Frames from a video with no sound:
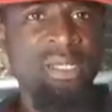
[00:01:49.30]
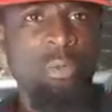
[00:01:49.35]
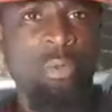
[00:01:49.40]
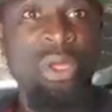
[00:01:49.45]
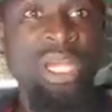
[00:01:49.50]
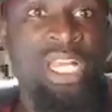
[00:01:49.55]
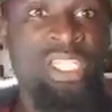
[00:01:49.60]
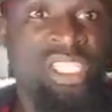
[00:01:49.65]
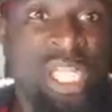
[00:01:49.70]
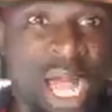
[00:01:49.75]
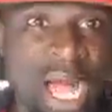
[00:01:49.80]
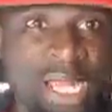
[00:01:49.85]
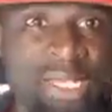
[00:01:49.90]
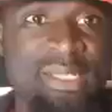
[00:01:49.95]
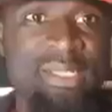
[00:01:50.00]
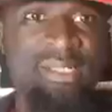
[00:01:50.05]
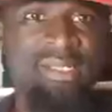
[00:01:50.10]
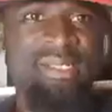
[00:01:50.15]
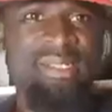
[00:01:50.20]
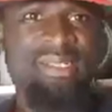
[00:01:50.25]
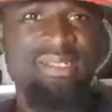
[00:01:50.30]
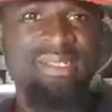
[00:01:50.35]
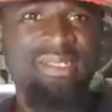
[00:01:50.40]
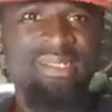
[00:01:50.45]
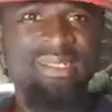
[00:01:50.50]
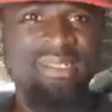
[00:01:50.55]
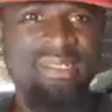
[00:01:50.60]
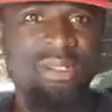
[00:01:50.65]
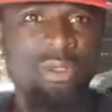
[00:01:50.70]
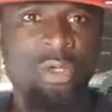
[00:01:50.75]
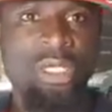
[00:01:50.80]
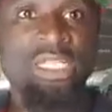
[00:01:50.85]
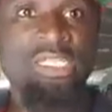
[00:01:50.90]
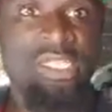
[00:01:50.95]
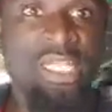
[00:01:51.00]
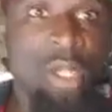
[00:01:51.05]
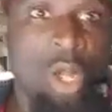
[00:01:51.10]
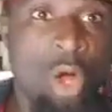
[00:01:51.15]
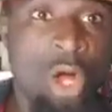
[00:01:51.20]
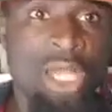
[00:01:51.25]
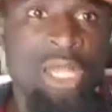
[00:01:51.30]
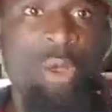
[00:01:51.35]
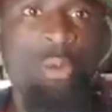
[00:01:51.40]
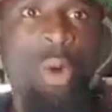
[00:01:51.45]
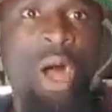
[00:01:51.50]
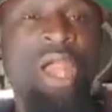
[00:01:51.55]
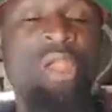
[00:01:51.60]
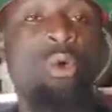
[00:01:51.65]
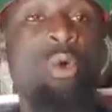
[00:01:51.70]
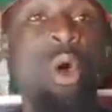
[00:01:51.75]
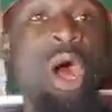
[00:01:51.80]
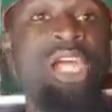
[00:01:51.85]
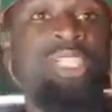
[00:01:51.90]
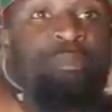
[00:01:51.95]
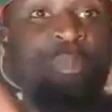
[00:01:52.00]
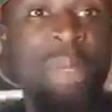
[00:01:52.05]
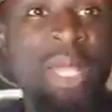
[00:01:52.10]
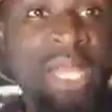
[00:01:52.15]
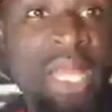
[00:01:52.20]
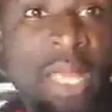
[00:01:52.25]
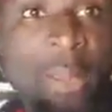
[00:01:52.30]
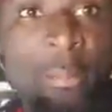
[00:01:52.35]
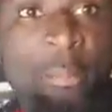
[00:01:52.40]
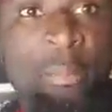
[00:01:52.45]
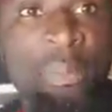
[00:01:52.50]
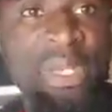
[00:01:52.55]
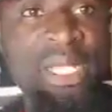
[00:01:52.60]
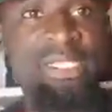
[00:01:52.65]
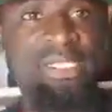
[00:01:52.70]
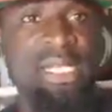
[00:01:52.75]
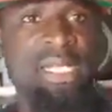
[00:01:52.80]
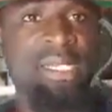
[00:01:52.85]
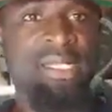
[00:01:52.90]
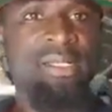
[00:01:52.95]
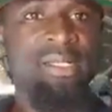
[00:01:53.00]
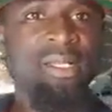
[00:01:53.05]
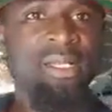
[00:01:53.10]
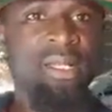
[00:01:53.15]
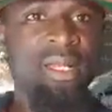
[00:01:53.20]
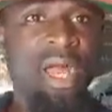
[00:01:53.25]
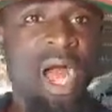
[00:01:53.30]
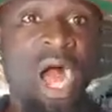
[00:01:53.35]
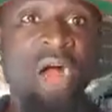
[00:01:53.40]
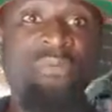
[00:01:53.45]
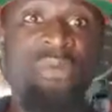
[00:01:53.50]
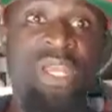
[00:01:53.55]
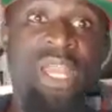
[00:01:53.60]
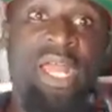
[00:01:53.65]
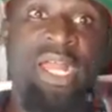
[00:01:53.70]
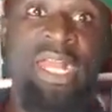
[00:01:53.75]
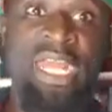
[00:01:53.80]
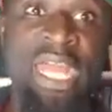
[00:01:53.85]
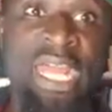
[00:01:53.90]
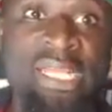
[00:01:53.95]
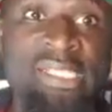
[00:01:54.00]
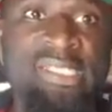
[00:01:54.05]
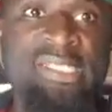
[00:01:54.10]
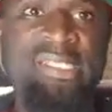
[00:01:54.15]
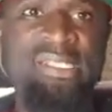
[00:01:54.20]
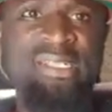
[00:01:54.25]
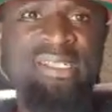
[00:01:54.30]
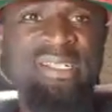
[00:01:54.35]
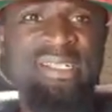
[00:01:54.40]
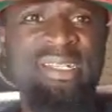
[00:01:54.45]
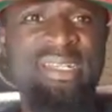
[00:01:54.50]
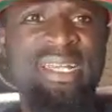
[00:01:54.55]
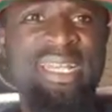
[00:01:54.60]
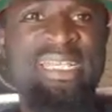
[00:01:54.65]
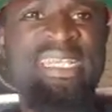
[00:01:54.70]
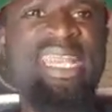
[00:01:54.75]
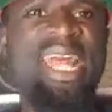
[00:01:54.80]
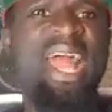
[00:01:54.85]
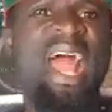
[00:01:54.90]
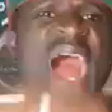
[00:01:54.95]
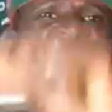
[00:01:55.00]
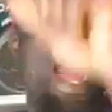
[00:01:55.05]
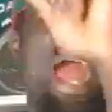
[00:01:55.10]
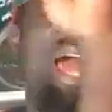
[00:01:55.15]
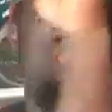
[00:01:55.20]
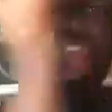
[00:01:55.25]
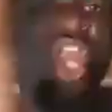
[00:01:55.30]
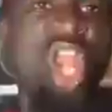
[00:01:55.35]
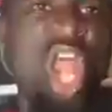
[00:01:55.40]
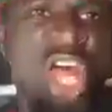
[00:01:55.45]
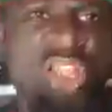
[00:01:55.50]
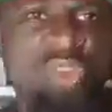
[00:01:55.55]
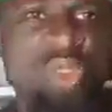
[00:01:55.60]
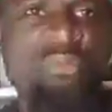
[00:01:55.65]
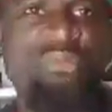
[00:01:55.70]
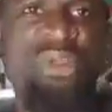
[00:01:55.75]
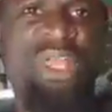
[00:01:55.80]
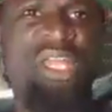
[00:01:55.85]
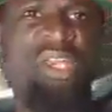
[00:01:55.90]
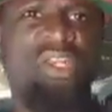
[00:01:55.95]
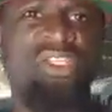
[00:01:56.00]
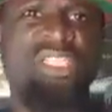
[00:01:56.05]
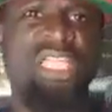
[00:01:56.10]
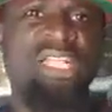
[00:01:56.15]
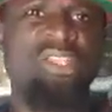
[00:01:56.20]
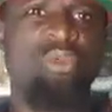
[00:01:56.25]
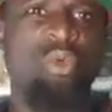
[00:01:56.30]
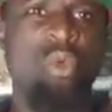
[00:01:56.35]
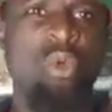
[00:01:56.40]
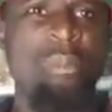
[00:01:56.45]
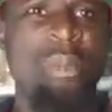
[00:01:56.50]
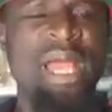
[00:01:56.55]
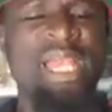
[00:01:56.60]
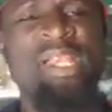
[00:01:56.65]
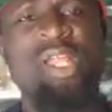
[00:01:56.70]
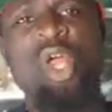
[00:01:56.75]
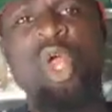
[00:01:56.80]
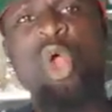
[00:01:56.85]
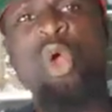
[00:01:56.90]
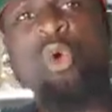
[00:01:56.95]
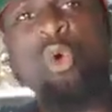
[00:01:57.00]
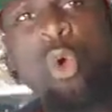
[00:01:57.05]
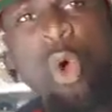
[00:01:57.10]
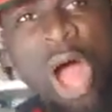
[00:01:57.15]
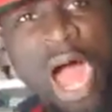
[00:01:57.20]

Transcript: with a child? Is she the only one who has been in prison having a kids? There are a lot of innocent women who